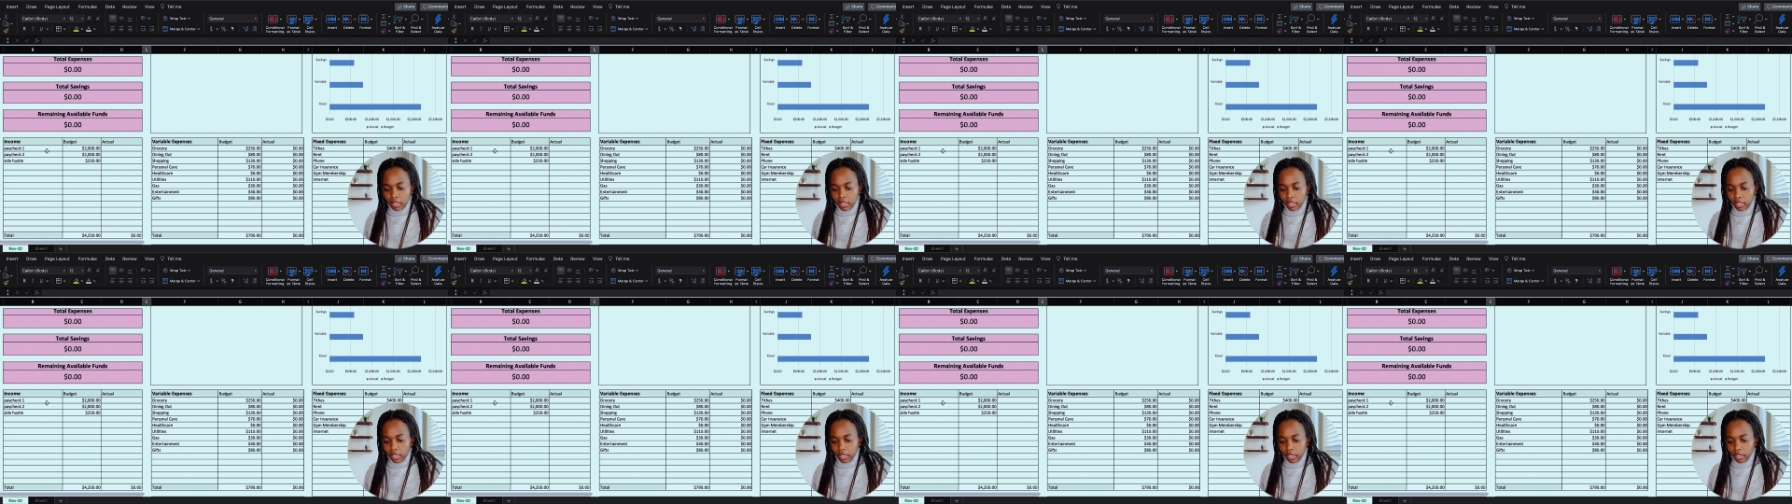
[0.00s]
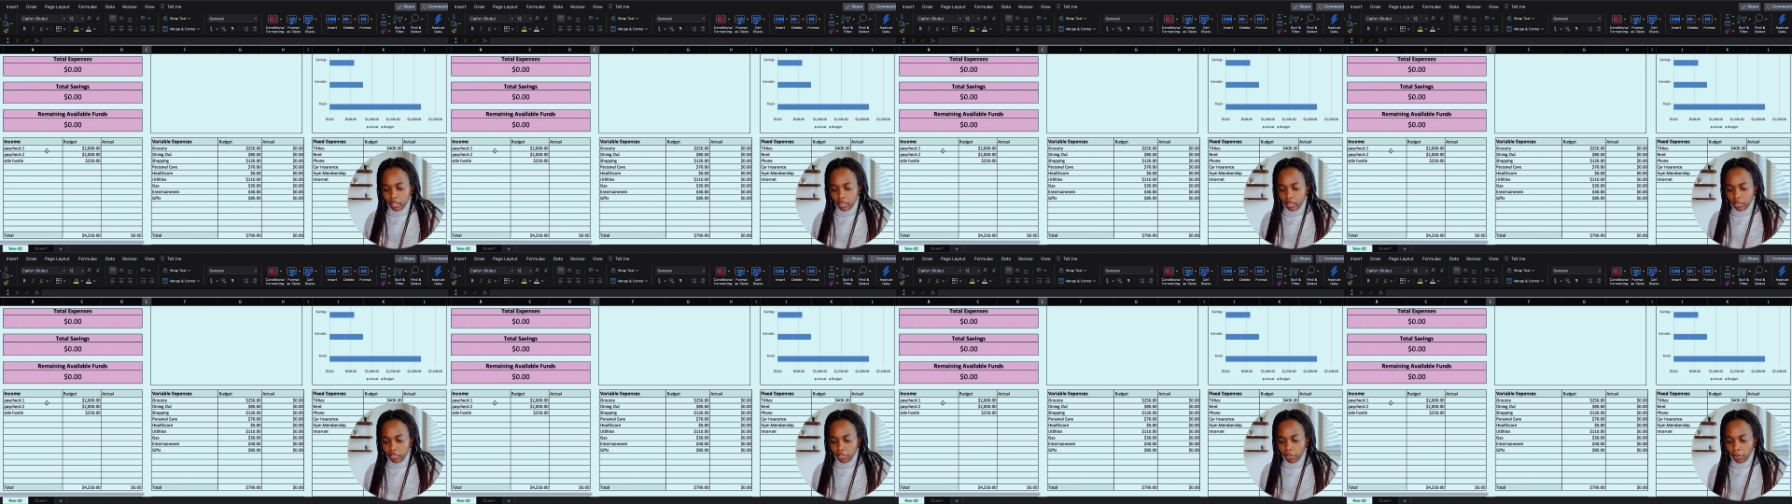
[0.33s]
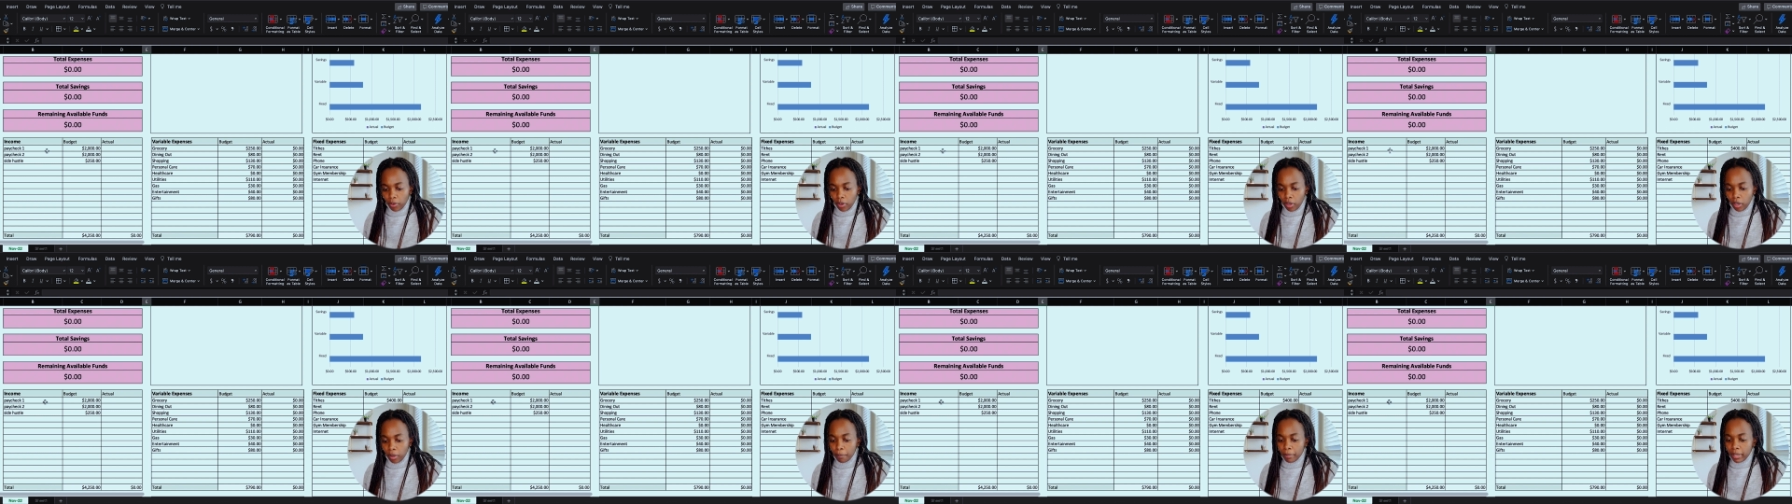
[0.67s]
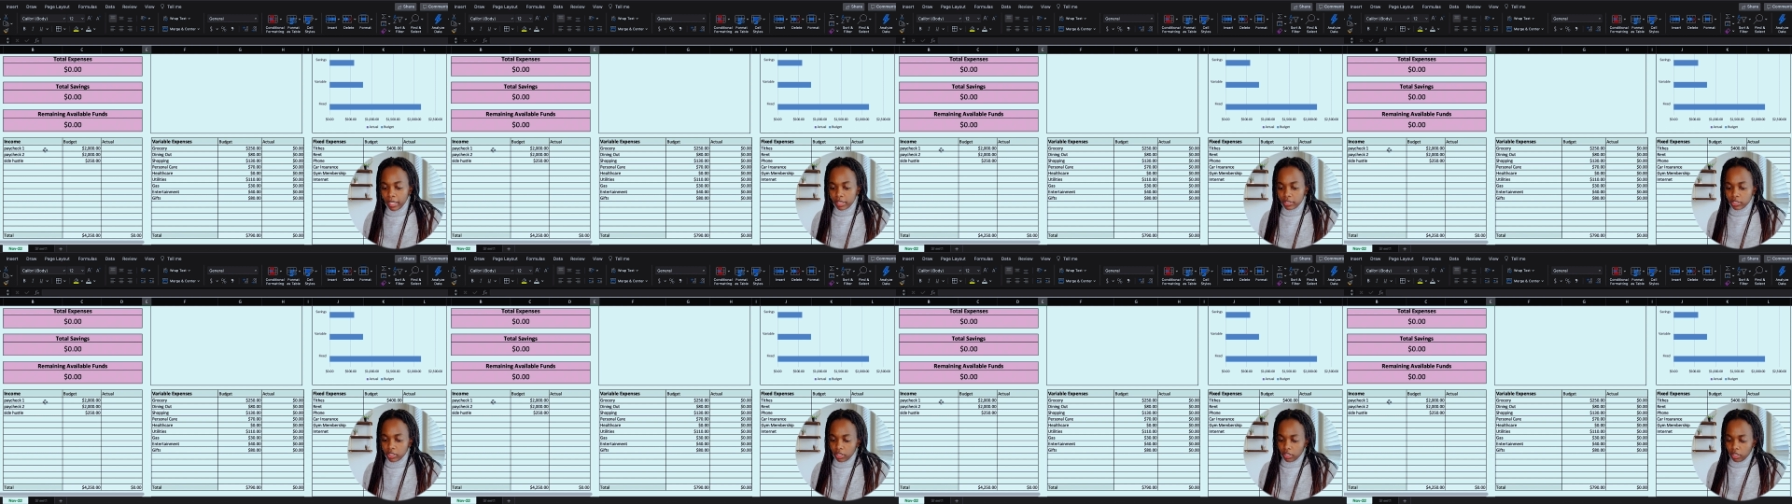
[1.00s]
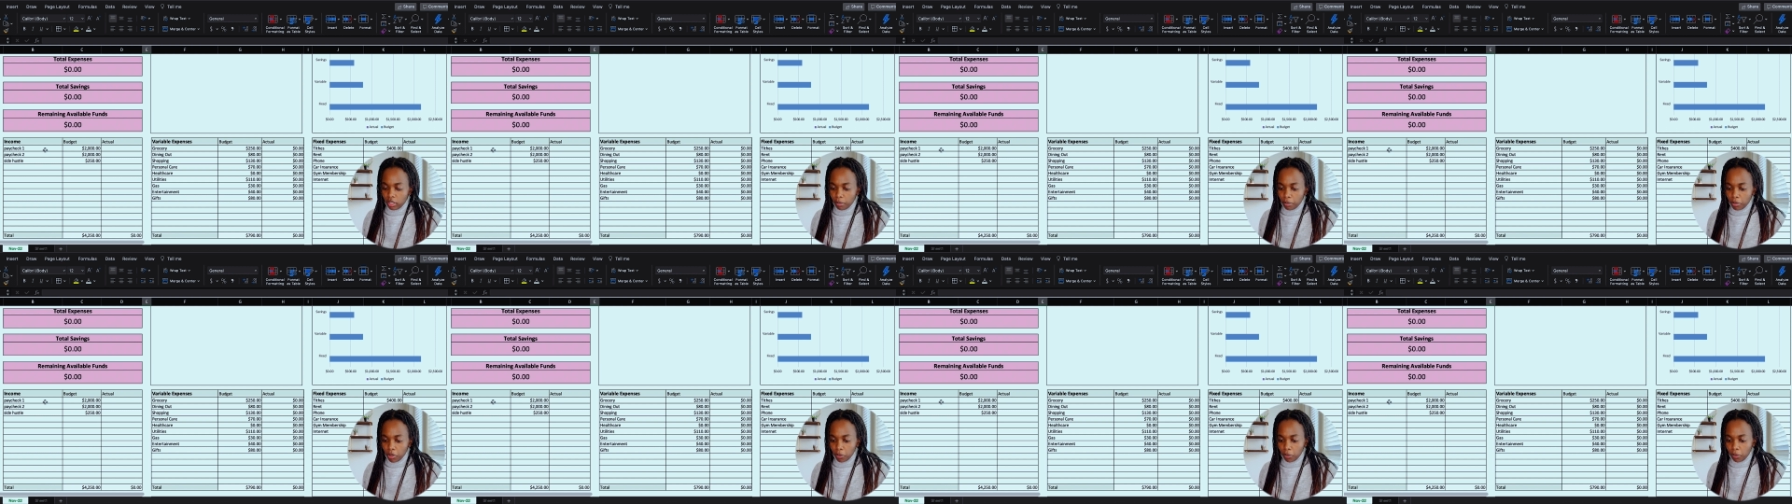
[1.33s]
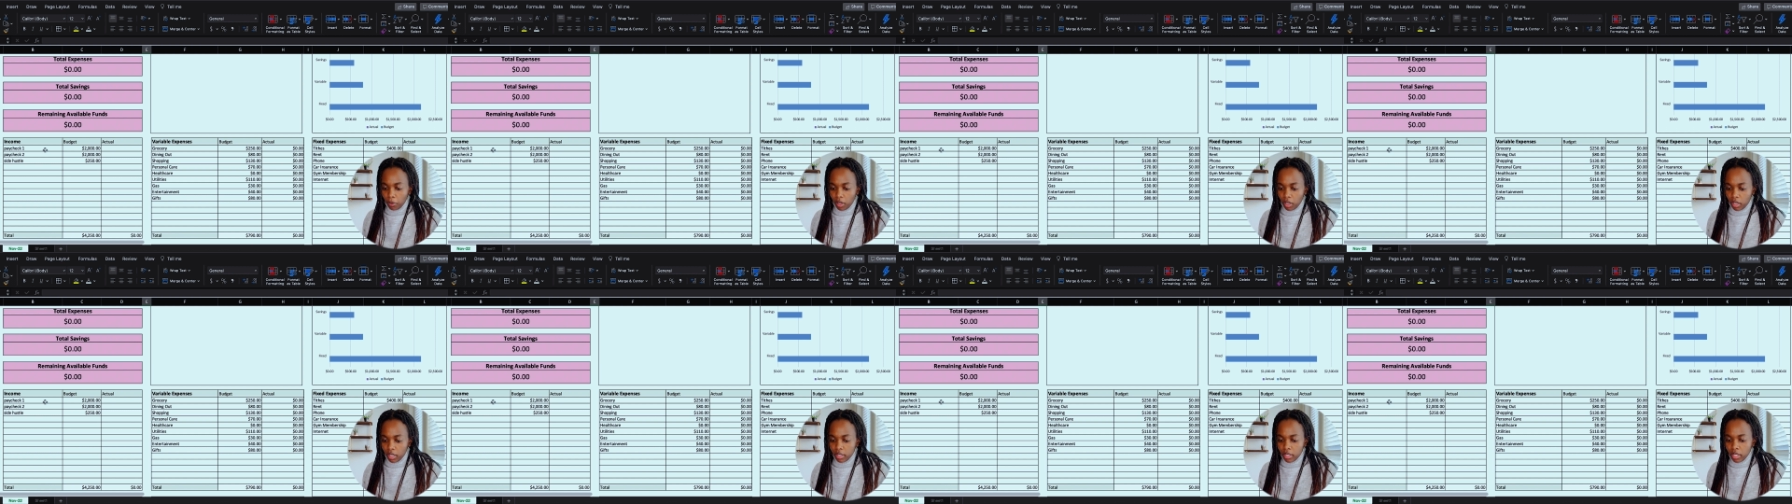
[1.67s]
here for paycheck number
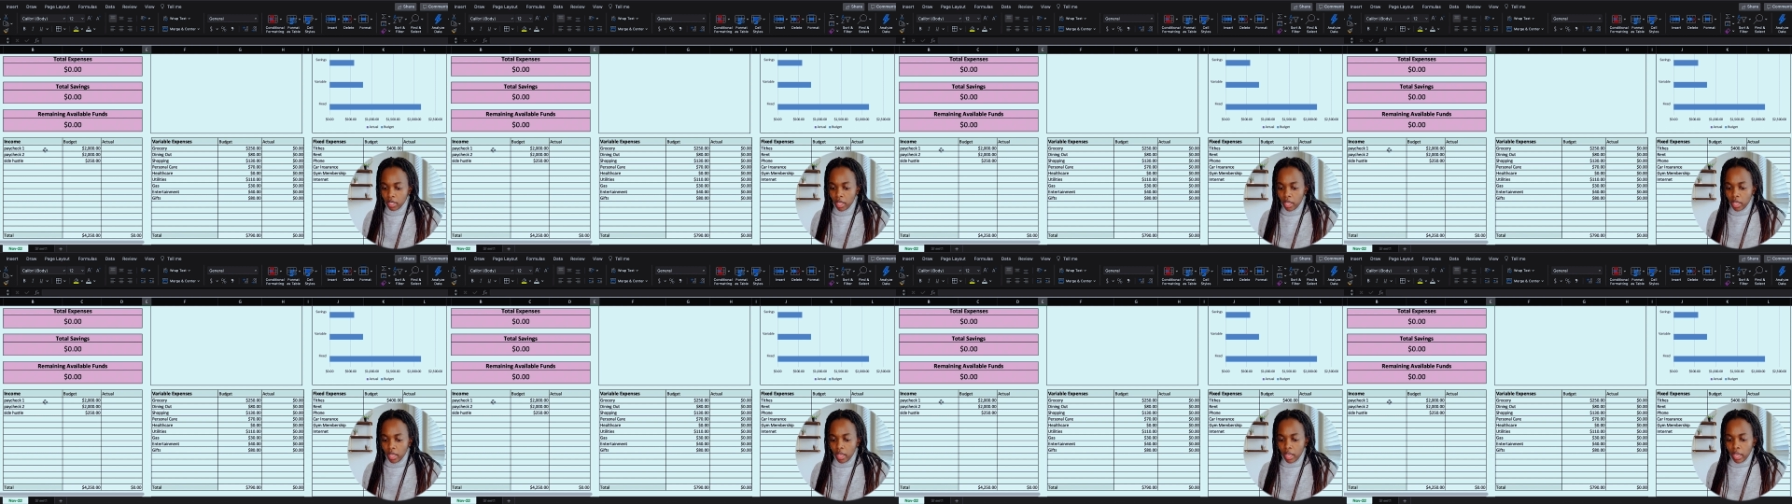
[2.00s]
one